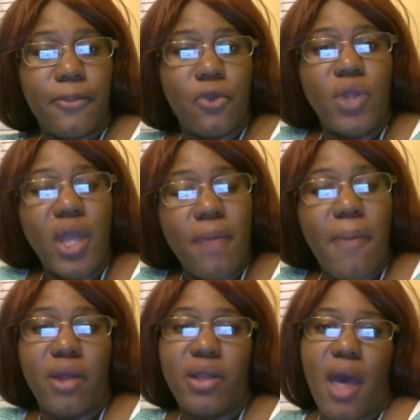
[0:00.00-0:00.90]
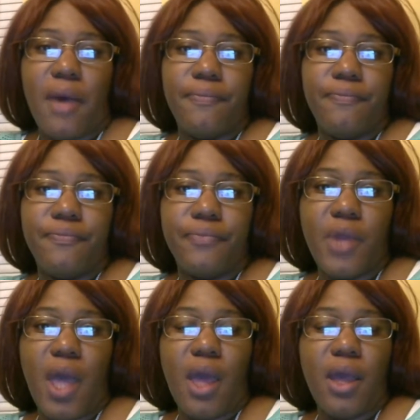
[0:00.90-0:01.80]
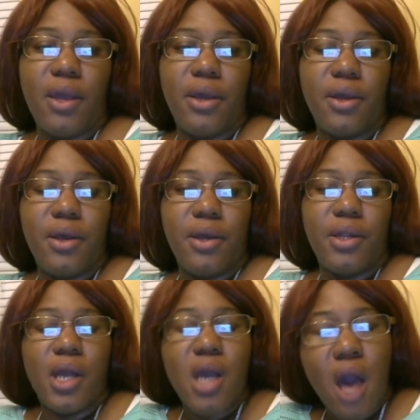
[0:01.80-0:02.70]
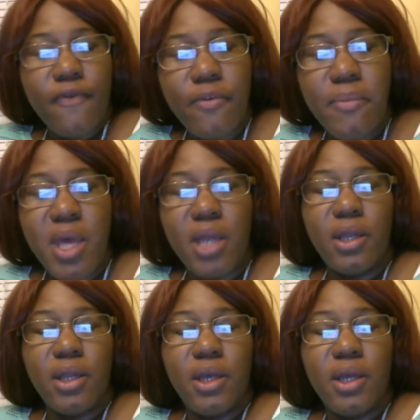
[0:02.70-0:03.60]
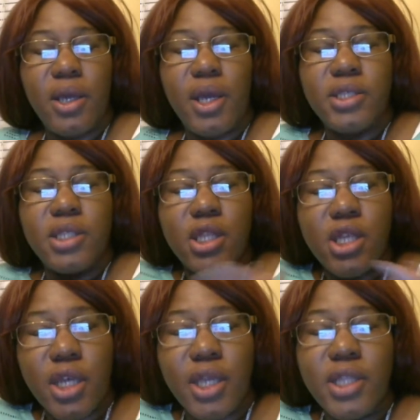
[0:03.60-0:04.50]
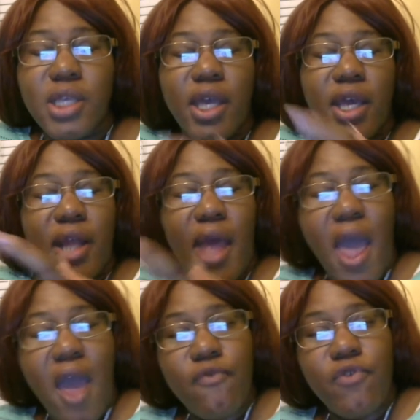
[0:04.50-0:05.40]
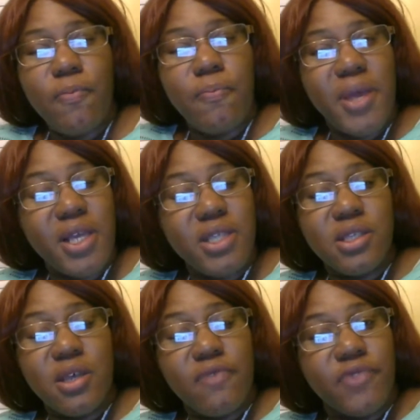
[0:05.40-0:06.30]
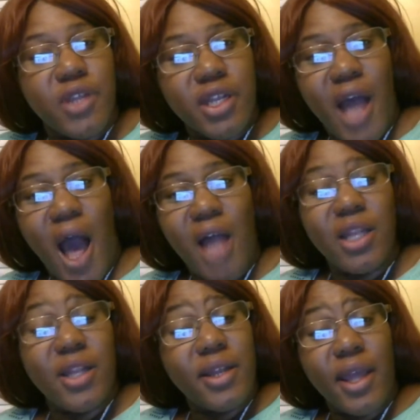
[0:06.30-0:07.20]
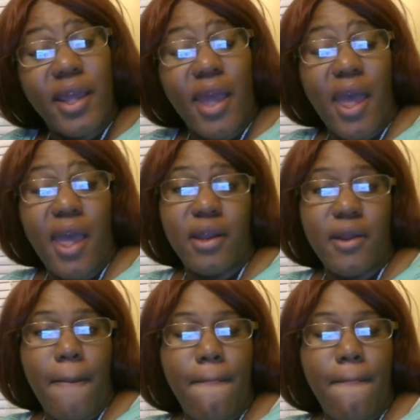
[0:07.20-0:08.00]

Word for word: So think about that, okay? The government is looking to get every piece of the dollar that they can.